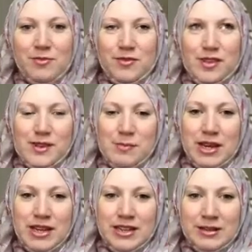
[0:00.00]
There's
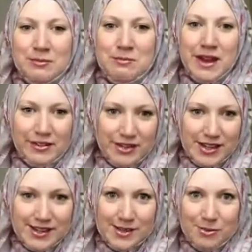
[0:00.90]
been many
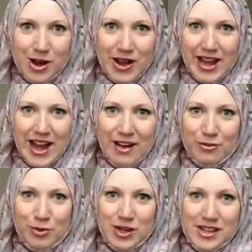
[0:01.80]
reasons why I haven't
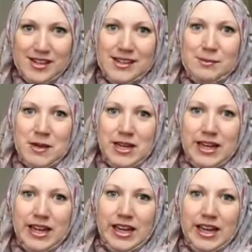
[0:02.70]
wanted to
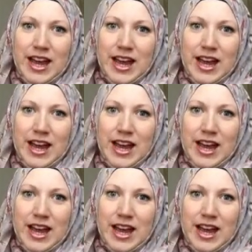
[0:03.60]
speak